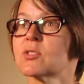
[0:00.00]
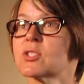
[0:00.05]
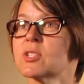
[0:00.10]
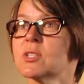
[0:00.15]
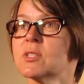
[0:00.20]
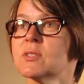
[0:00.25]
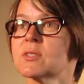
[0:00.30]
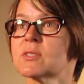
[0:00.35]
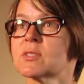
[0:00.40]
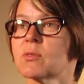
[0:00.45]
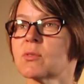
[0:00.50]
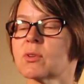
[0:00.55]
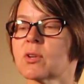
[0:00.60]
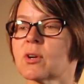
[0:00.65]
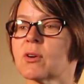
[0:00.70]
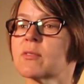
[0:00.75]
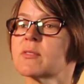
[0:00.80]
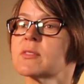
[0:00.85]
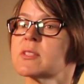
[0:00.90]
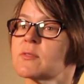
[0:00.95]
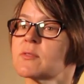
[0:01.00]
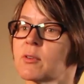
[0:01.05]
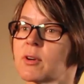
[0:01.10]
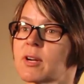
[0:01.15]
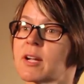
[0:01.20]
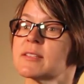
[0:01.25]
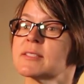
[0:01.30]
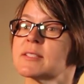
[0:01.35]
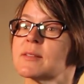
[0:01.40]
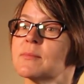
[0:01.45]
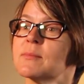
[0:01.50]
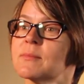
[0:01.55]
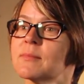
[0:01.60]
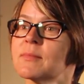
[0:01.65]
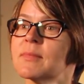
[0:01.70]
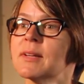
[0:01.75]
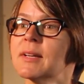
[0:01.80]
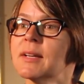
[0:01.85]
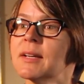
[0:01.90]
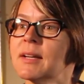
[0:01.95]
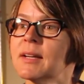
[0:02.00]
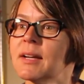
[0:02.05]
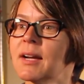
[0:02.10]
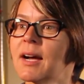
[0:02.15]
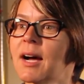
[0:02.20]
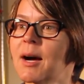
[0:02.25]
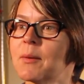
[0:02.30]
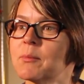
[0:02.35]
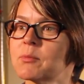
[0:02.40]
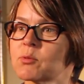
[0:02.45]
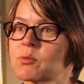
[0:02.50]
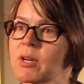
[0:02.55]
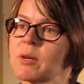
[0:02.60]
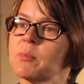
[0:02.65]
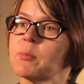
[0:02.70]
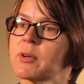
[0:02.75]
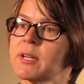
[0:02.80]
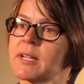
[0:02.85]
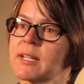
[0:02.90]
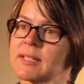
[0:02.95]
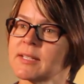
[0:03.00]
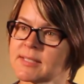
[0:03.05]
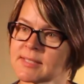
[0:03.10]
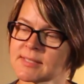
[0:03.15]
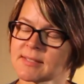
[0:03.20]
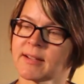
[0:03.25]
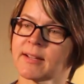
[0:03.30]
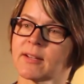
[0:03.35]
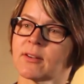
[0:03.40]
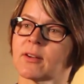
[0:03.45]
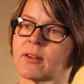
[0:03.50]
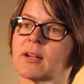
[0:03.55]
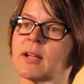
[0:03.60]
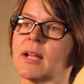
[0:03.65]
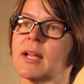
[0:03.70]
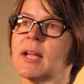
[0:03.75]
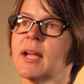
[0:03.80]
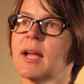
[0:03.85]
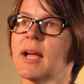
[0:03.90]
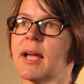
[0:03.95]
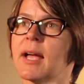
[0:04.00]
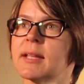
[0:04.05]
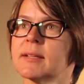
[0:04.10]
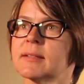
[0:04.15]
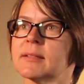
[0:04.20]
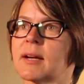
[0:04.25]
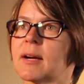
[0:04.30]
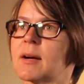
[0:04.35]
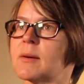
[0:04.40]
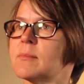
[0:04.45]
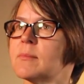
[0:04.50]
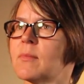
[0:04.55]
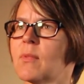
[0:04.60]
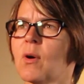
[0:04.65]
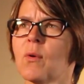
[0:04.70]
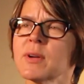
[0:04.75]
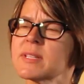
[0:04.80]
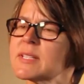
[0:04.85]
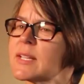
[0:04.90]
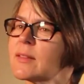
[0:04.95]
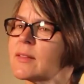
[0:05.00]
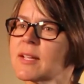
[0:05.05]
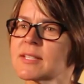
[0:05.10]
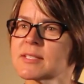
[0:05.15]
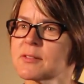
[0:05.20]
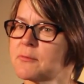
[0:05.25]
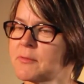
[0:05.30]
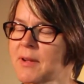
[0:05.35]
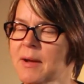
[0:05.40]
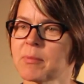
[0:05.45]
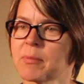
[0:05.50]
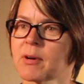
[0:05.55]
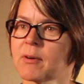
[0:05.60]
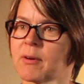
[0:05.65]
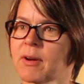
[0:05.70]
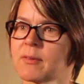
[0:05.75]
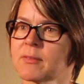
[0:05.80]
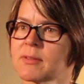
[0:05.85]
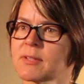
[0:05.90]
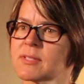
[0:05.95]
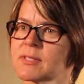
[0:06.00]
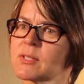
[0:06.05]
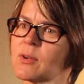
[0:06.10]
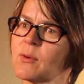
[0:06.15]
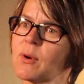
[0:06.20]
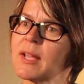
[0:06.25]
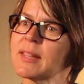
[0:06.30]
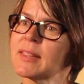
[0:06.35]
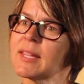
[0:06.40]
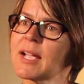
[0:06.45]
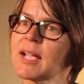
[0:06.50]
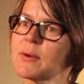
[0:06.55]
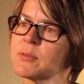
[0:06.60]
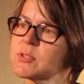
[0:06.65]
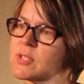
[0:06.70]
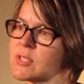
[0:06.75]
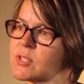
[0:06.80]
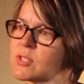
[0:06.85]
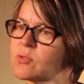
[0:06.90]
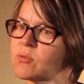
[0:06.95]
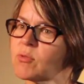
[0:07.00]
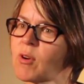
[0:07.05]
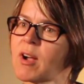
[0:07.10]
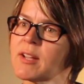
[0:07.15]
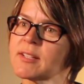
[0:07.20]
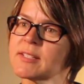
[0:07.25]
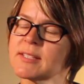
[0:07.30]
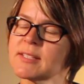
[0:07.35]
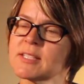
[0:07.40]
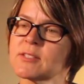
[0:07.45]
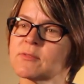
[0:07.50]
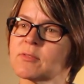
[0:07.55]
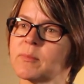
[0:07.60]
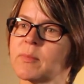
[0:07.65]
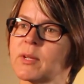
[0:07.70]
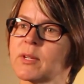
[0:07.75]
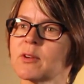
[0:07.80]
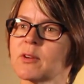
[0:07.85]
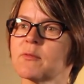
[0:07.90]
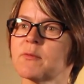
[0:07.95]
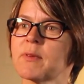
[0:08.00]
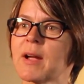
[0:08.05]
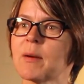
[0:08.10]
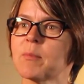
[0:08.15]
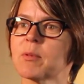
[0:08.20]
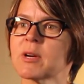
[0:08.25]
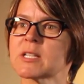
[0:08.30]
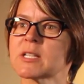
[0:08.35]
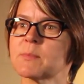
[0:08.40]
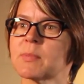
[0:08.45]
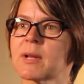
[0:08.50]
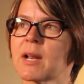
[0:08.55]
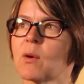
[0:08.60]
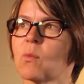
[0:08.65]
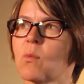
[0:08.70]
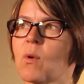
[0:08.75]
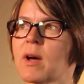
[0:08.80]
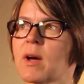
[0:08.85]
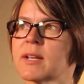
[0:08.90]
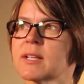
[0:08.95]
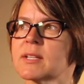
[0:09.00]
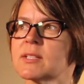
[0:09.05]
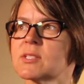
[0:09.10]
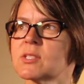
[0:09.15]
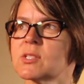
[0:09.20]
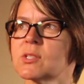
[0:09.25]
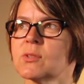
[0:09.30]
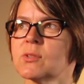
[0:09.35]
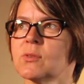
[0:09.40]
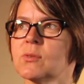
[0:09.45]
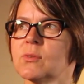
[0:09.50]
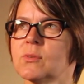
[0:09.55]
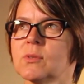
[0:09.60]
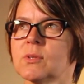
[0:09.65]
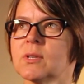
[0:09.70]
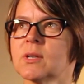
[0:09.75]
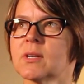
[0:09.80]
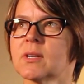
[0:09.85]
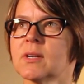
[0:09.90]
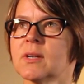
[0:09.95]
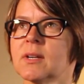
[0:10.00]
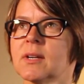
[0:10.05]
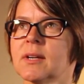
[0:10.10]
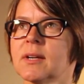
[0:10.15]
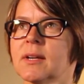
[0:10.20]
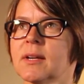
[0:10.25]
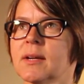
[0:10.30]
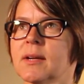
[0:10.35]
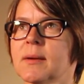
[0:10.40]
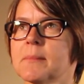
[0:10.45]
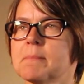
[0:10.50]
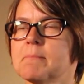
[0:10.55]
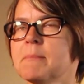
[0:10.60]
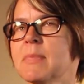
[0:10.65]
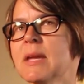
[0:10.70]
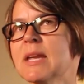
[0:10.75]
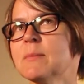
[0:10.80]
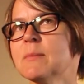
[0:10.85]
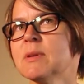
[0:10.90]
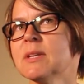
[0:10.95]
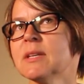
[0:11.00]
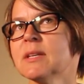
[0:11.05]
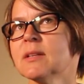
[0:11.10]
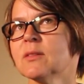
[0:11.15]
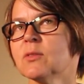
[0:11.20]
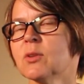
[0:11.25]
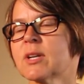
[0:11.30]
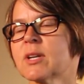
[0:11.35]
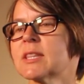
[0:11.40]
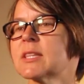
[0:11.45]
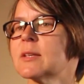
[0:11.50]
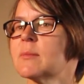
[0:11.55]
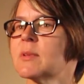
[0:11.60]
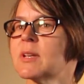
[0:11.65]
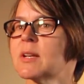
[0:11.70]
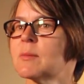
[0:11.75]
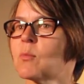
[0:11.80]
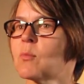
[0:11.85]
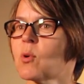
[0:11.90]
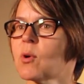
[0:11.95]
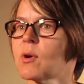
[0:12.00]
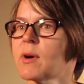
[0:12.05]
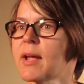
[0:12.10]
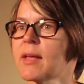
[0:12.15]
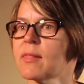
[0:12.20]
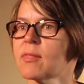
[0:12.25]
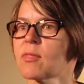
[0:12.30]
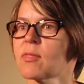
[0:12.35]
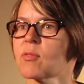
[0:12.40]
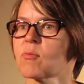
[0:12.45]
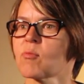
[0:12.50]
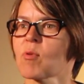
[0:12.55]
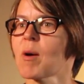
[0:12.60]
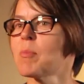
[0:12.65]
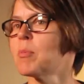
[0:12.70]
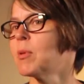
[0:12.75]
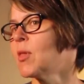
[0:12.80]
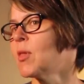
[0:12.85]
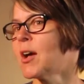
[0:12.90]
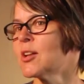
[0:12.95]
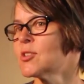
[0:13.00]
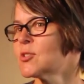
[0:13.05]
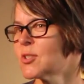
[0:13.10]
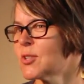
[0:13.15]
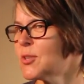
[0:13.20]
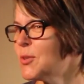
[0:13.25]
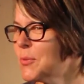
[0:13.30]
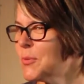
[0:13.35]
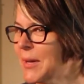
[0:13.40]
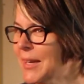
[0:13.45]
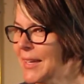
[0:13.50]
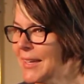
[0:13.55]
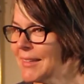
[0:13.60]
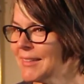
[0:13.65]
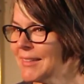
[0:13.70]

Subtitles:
she sewed curtains for a custom drapery designer, and always had lots of fabric around. So I think I was just drawn to these familiar fabrics, but I wanted to maybe look at them in a more anthropological way.